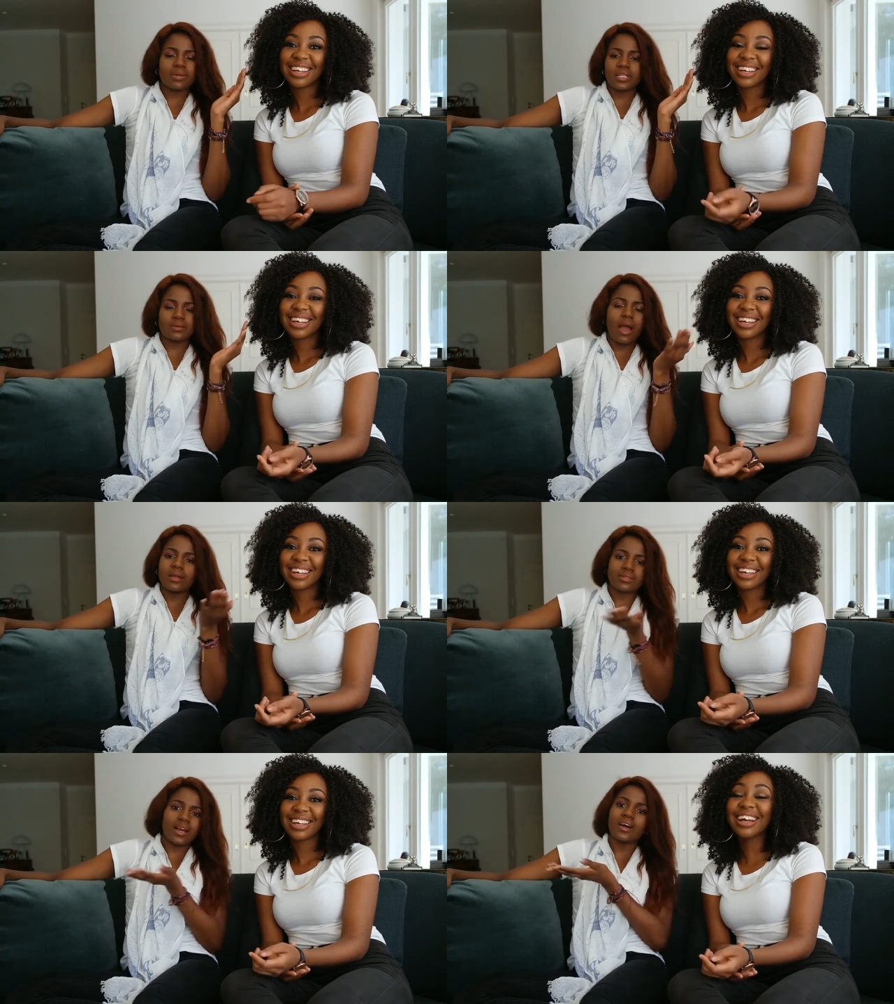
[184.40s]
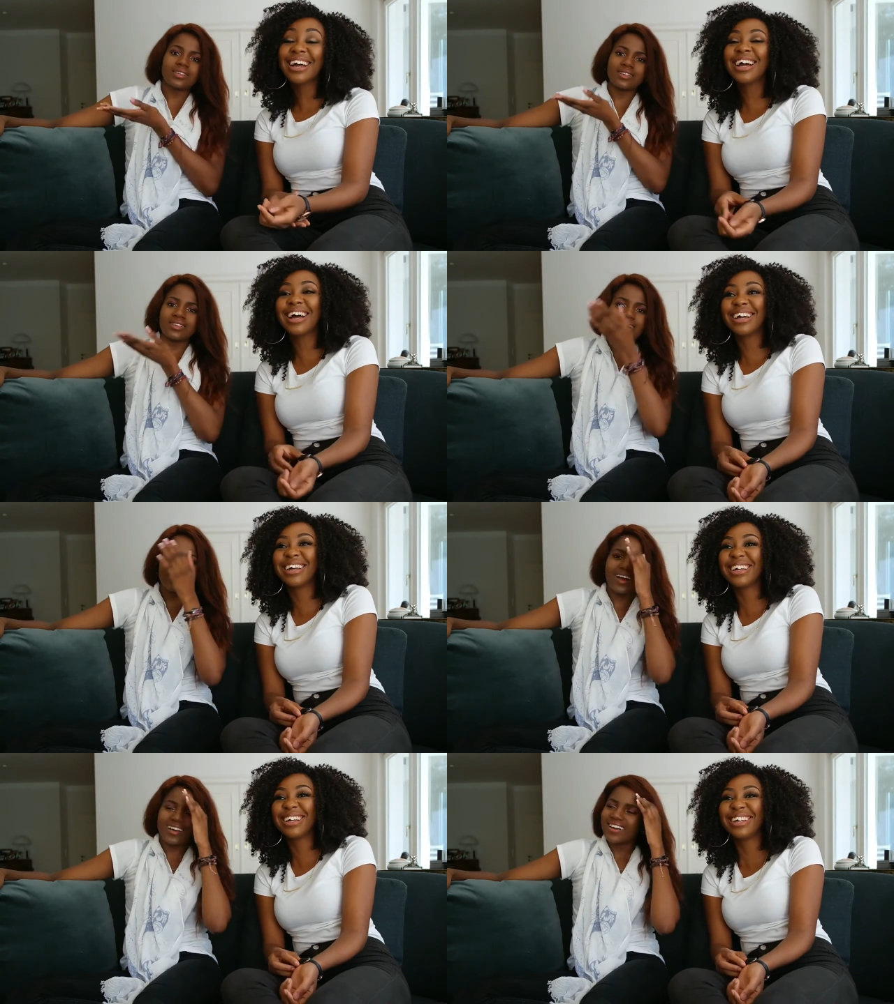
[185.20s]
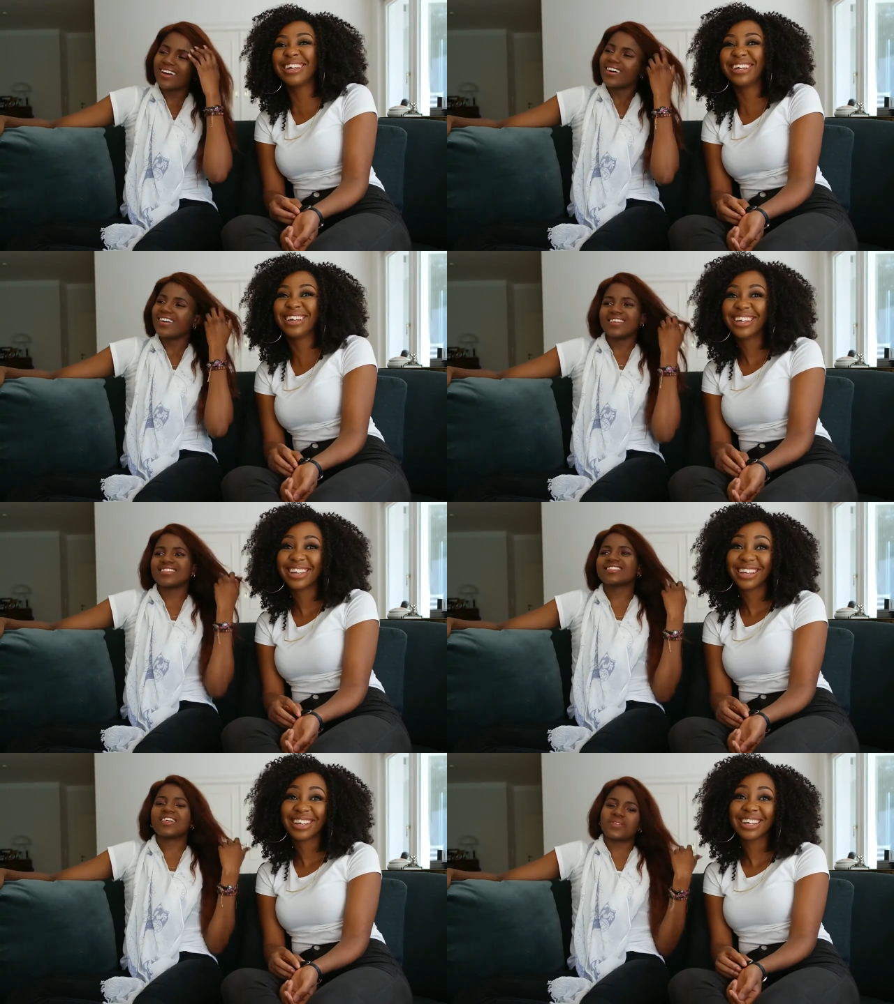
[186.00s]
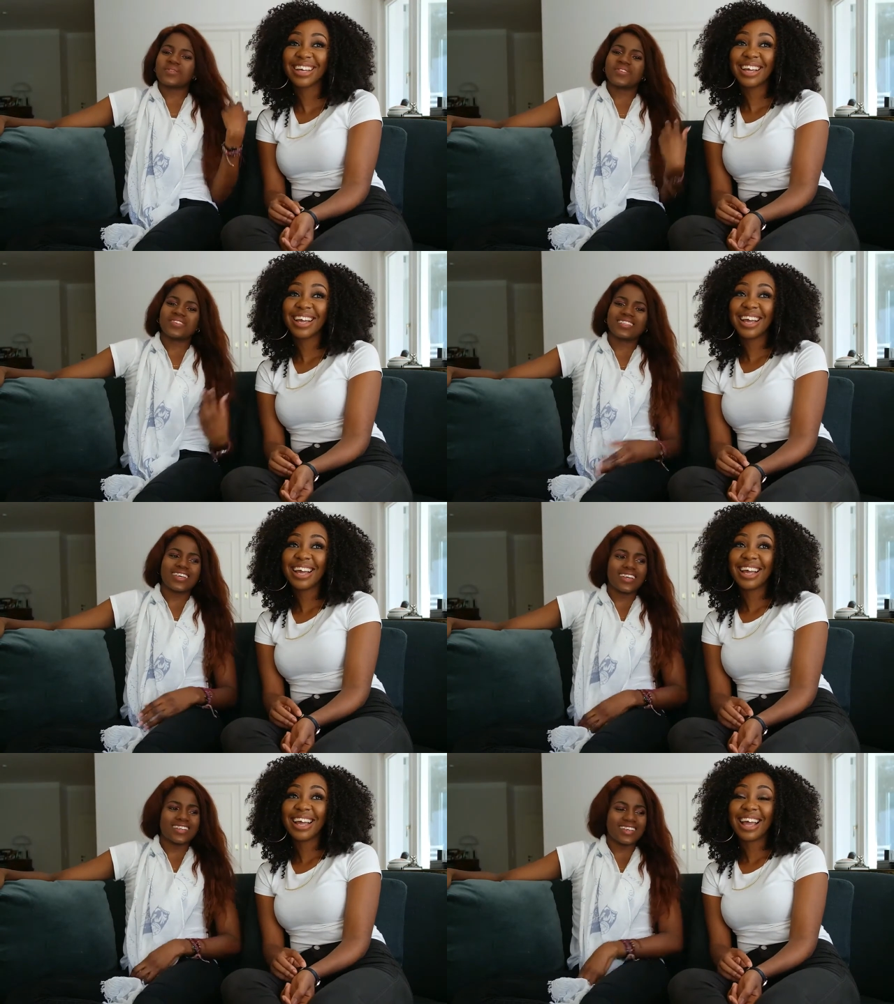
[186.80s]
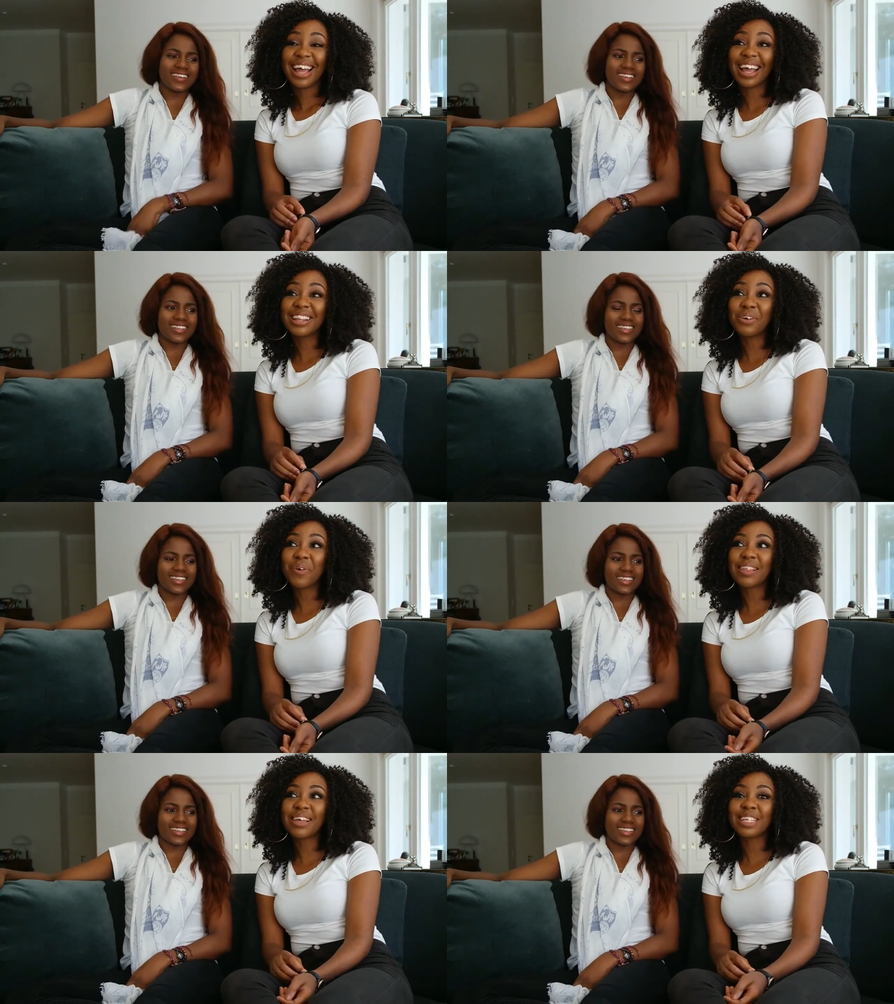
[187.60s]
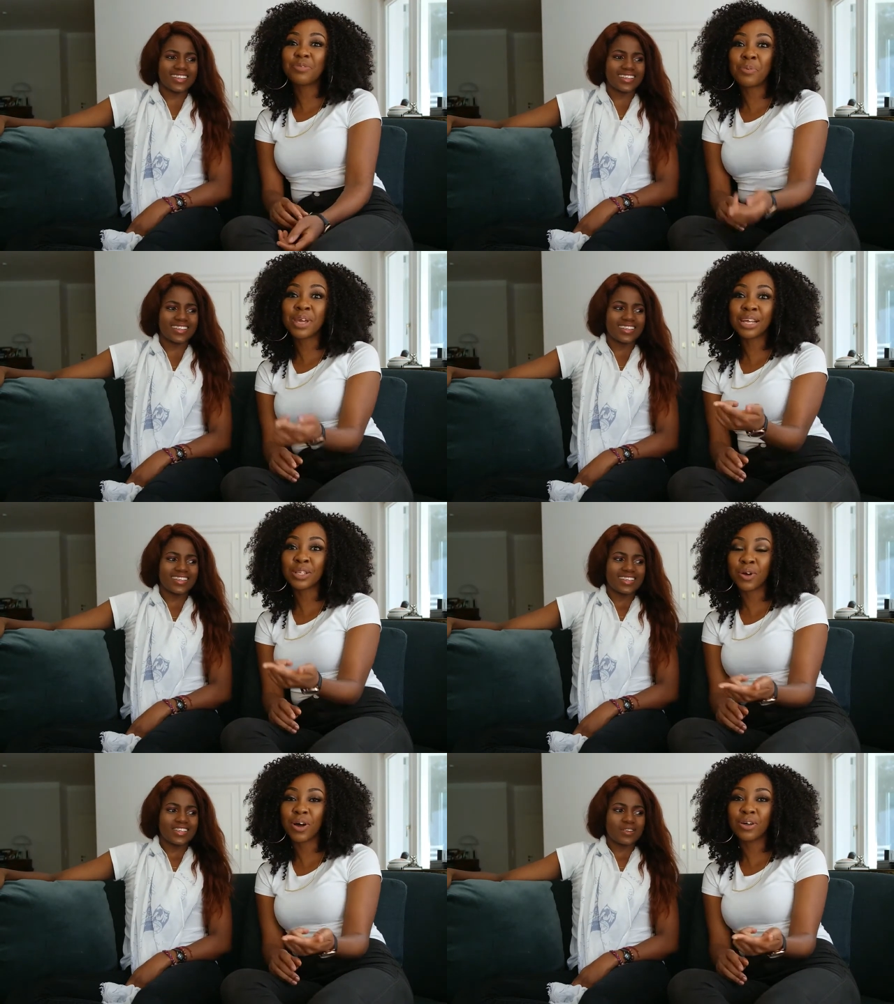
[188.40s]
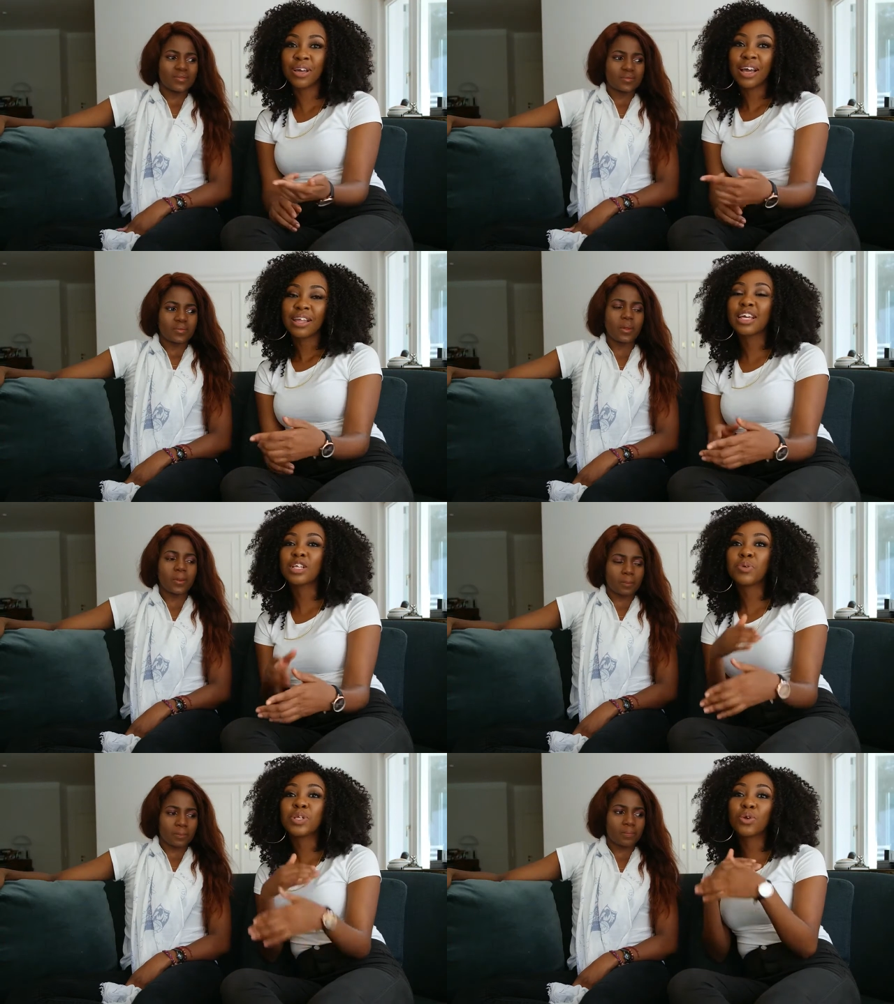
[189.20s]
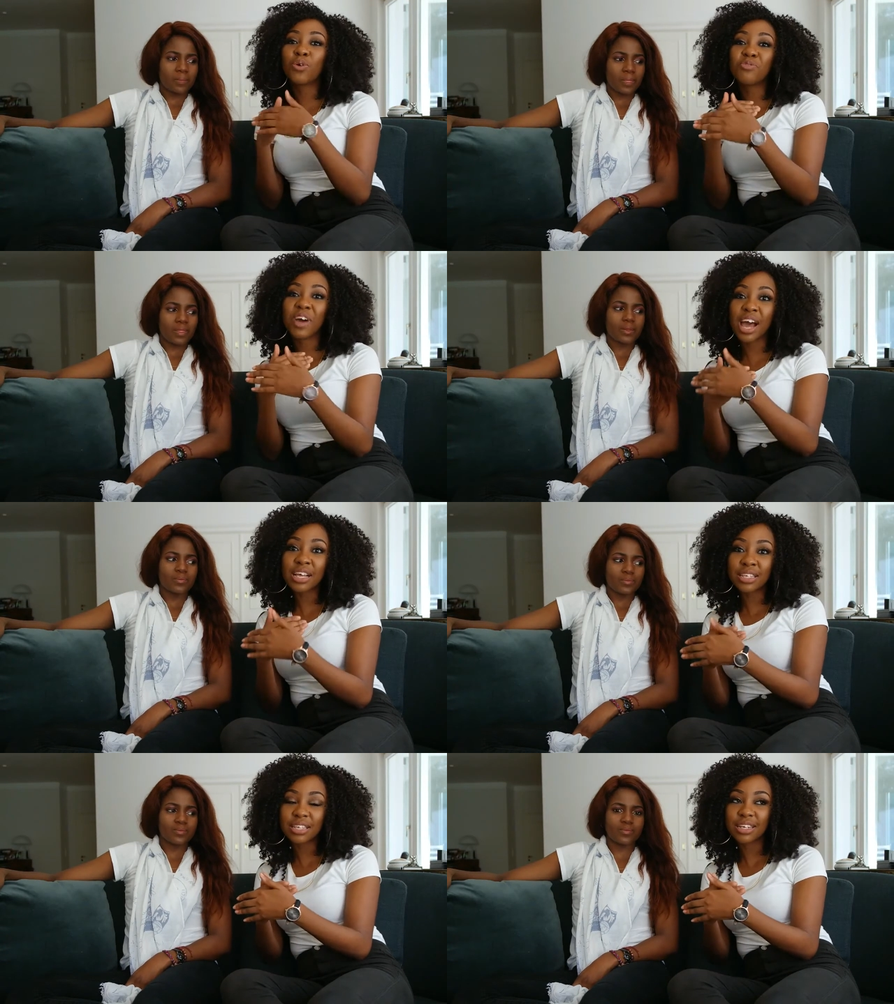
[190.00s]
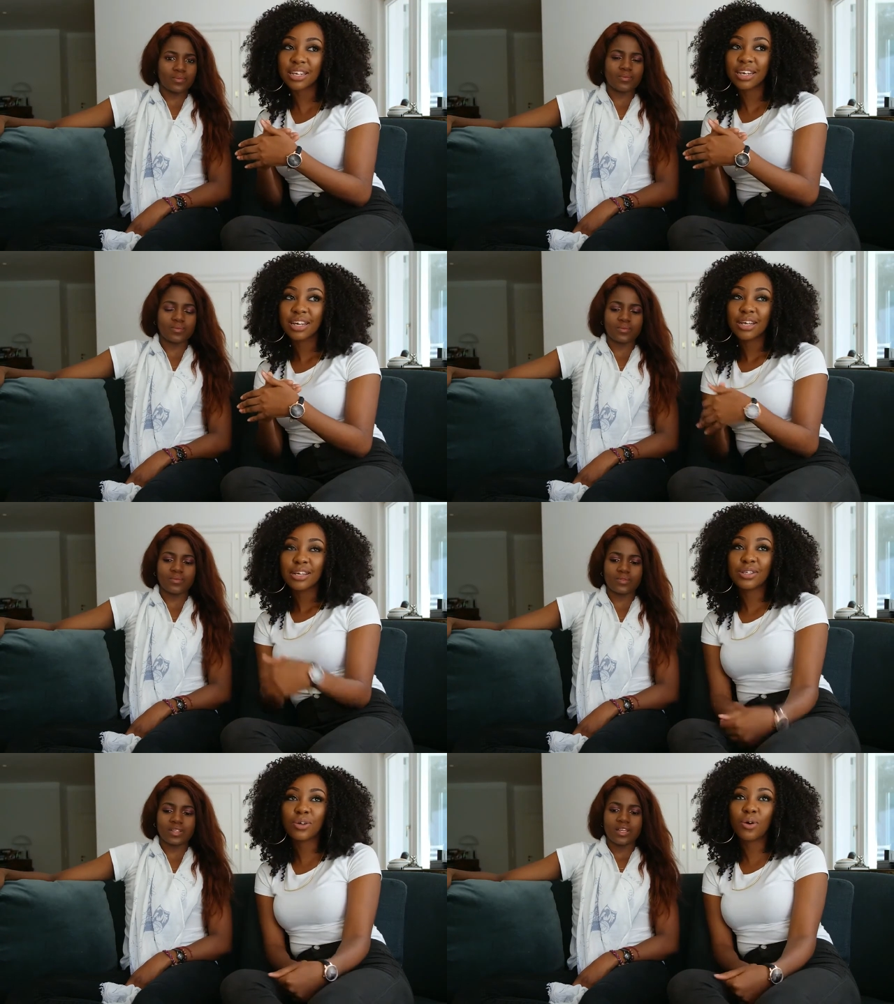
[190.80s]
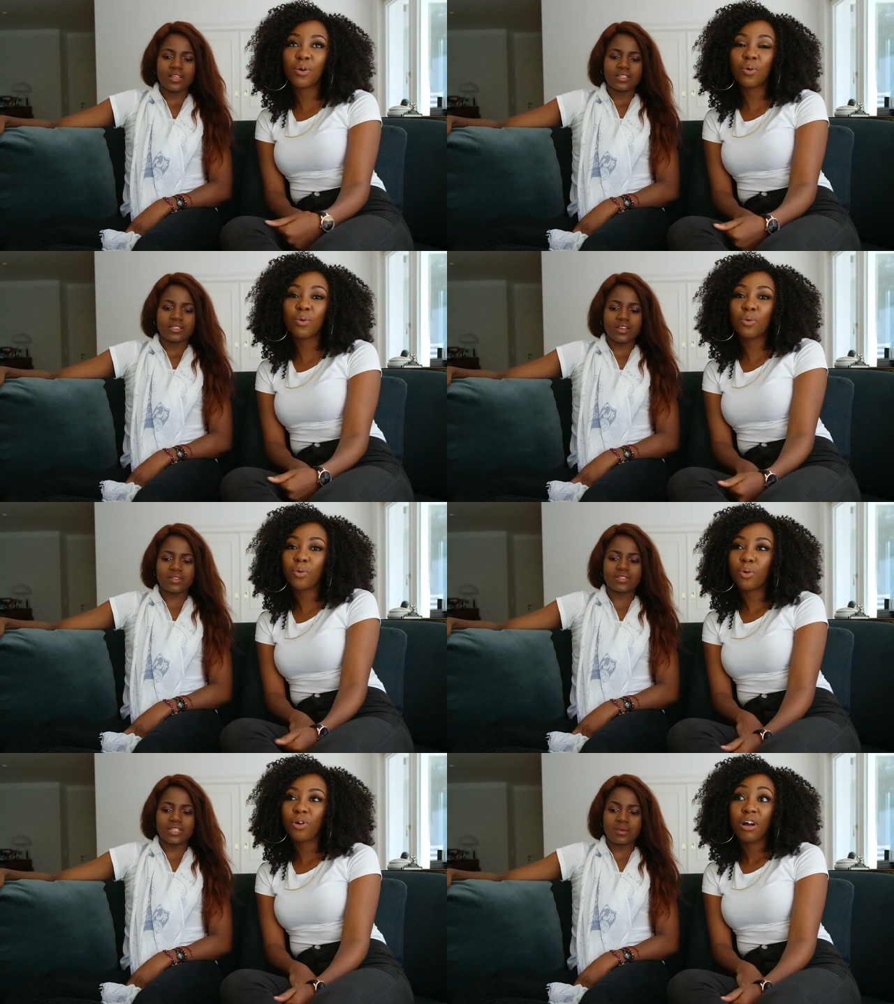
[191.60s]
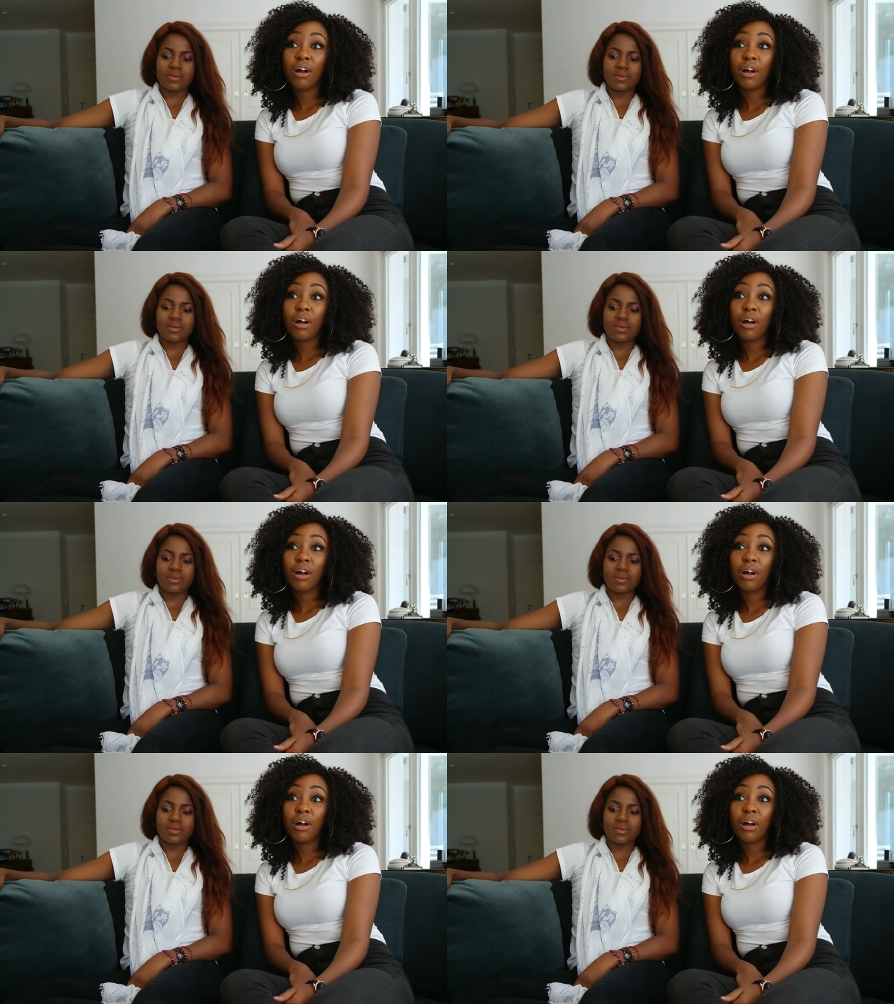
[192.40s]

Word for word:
Speaker 1: blah, blah, blah, blah. It's
Speaker 2: terrible. I can't hear it. And the way they speak as well, they yeah. speak so fast. Mm-hmm. So it's not the same